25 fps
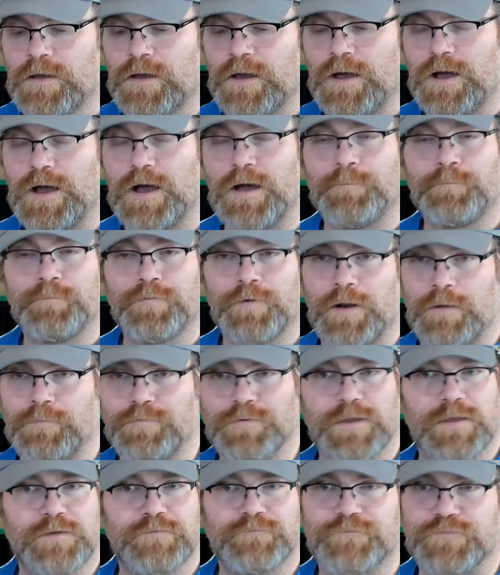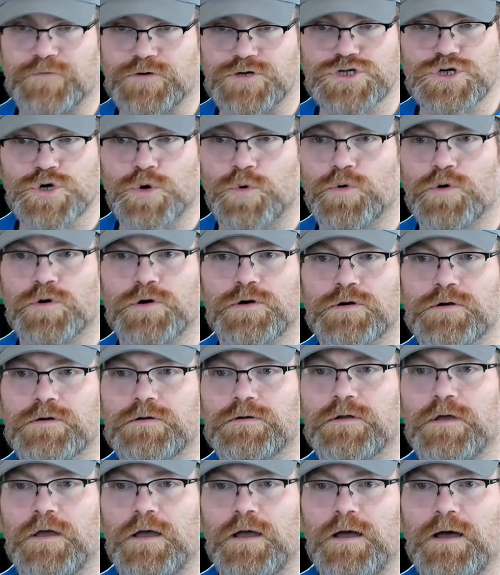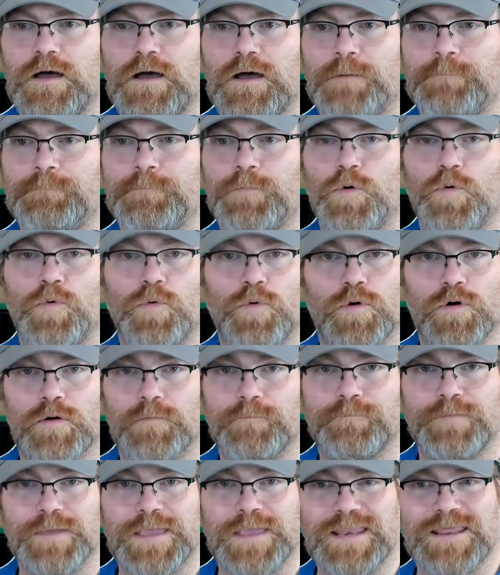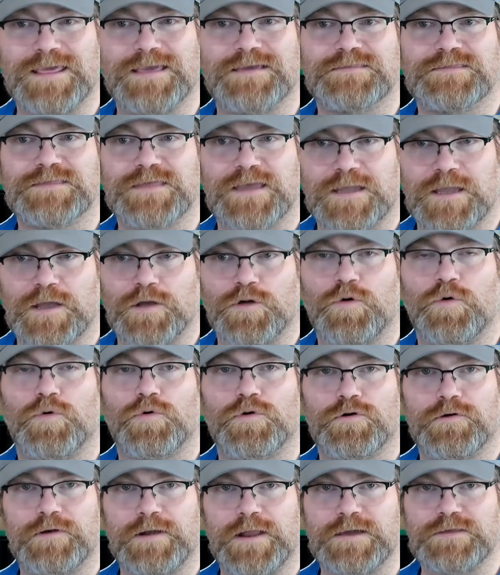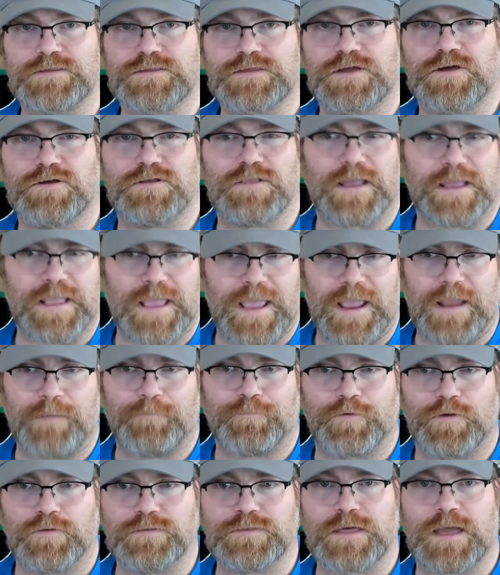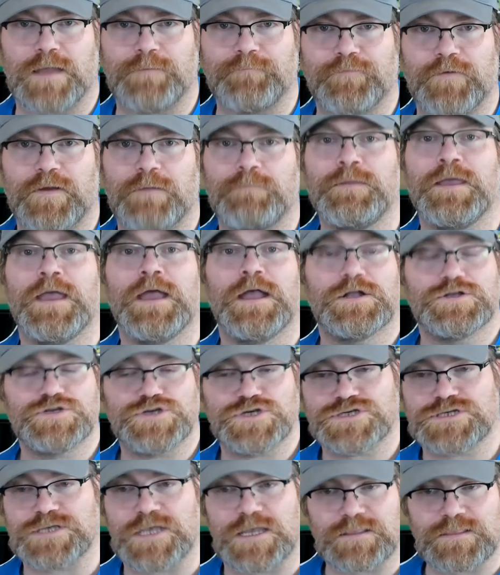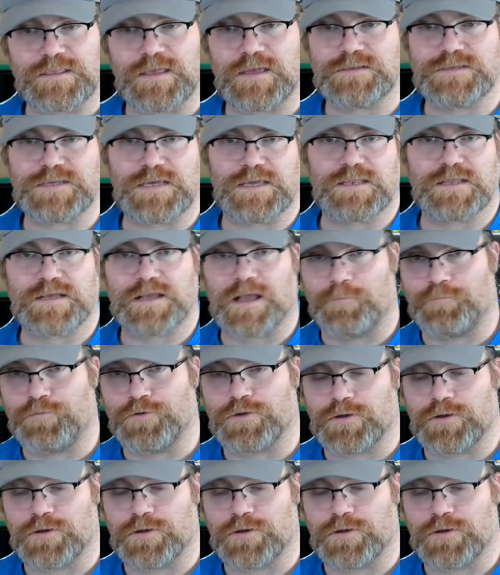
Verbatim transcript: Uh, probably in first quarter um, or beginning of second quarter next year, like April timeframe, just like they did a couple